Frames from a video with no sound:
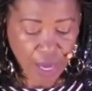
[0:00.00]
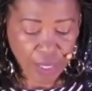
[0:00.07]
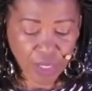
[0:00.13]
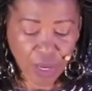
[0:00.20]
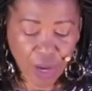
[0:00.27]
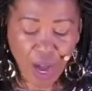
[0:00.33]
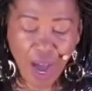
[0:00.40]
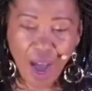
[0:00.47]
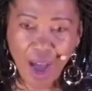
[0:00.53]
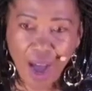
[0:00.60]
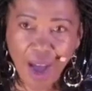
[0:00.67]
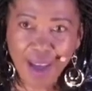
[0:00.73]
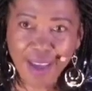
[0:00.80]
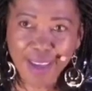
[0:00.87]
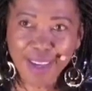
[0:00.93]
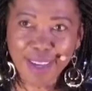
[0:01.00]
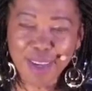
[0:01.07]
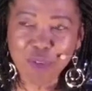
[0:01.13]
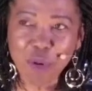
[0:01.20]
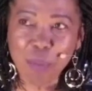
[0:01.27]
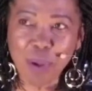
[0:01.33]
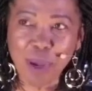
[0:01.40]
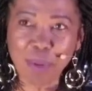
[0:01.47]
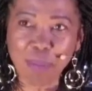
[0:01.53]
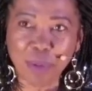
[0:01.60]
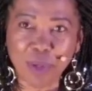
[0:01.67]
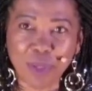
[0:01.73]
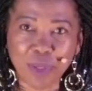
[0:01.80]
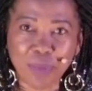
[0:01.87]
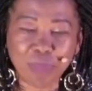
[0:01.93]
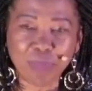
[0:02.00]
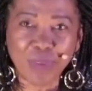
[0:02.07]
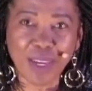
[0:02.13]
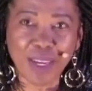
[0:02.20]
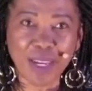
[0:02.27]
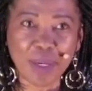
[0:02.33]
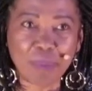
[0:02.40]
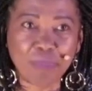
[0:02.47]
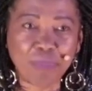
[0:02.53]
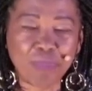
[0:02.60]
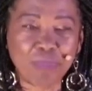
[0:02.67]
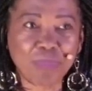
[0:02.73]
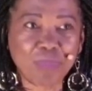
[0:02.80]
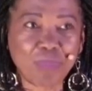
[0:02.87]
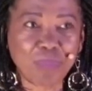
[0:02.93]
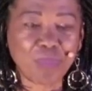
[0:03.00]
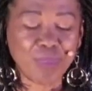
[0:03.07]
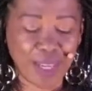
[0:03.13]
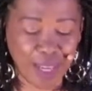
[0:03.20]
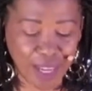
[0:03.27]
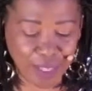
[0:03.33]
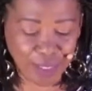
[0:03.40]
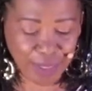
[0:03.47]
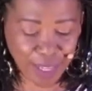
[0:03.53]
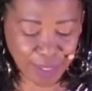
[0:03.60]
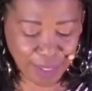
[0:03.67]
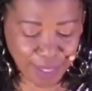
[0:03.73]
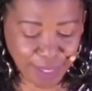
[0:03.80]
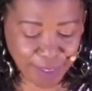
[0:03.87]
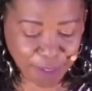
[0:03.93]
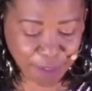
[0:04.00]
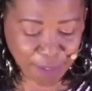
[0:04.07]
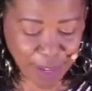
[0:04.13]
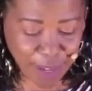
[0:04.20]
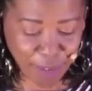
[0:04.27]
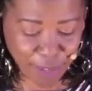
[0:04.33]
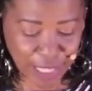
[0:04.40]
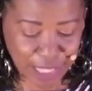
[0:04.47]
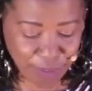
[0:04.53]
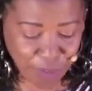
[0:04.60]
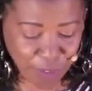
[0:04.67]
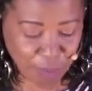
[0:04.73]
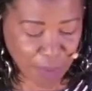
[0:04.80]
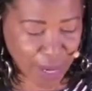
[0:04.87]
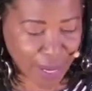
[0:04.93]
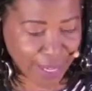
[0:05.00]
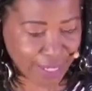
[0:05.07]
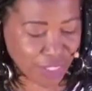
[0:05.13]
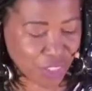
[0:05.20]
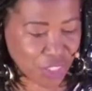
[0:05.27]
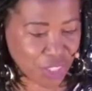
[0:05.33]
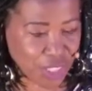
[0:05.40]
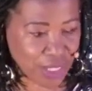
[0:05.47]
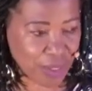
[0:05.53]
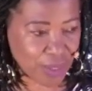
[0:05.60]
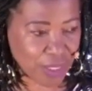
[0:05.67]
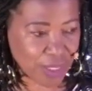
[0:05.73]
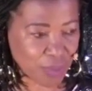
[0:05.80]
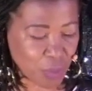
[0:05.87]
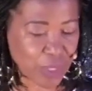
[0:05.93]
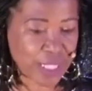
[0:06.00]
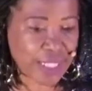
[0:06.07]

Now, I remember um, a, a, a relative of mine, she would